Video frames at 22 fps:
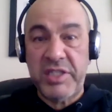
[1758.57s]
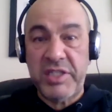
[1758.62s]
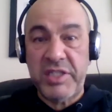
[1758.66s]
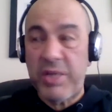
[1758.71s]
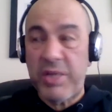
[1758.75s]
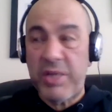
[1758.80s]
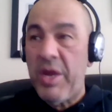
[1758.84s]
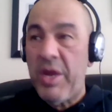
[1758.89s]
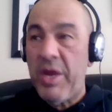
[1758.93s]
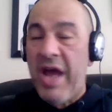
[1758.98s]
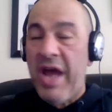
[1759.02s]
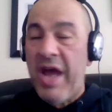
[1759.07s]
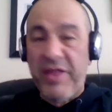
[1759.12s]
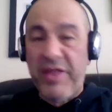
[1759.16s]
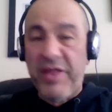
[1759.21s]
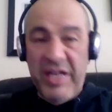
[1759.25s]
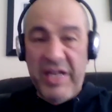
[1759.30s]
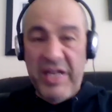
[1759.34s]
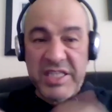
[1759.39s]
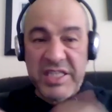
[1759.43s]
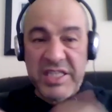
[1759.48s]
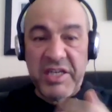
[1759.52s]
So I
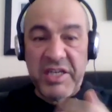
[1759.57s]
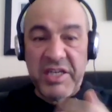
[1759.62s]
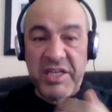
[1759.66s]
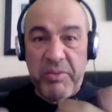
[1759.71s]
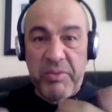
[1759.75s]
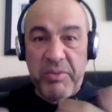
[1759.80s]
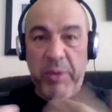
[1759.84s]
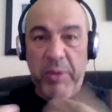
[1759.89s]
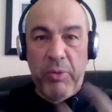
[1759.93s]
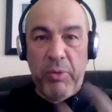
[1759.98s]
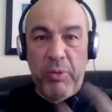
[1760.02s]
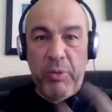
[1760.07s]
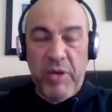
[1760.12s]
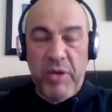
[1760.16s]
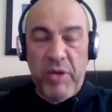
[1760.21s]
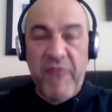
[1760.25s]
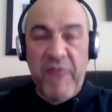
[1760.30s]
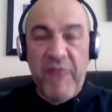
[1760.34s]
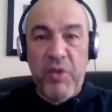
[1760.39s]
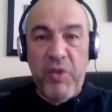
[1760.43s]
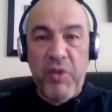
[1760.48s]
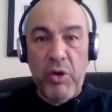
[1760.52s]
think listening to people who
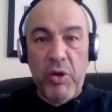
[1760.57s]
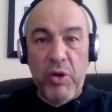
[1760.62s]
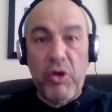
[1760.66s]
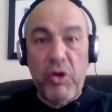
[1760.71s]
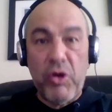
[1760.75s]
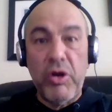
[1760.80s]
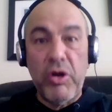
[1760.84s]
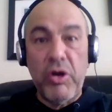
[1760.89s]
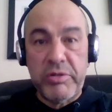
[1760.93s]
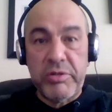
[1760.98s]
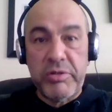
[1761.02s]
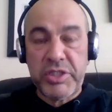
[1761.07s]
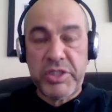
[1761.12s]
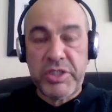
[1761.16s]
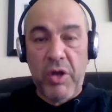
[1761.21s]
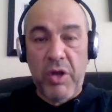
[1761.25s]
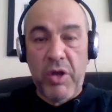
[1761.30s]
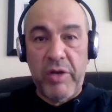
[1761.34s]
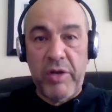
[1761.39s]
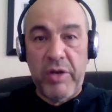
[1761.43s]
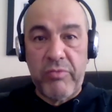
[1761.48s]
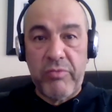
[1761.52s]
give you a good,
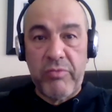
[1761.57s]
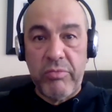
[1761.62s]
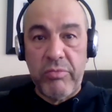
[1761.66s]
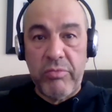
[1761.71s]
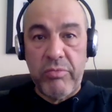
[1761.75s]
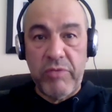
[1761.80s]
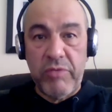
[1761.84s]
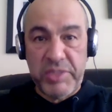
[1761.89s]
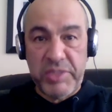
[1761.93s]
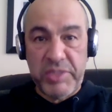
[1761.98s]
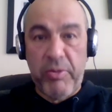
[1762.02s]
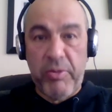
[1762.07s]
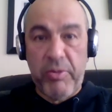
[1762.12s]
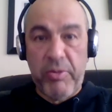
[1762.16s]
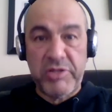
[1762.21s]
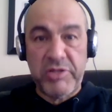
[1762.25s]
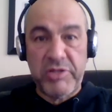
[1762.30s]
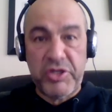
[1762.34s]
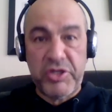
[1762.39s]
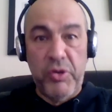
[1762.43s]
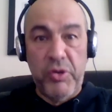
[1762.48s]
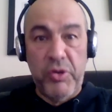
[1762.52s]
solid
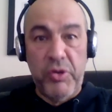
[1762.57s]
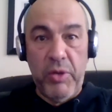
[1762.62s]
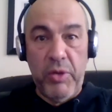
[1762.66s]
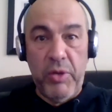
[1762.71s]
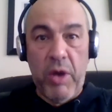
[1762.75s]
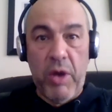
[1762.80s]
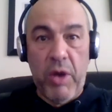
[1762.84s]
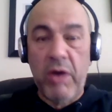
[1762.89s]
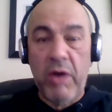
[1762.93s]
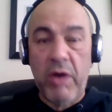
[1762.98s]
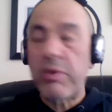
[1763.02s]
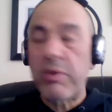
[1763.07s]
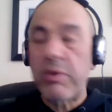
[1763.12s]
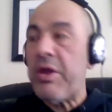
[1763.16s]
response to who you are.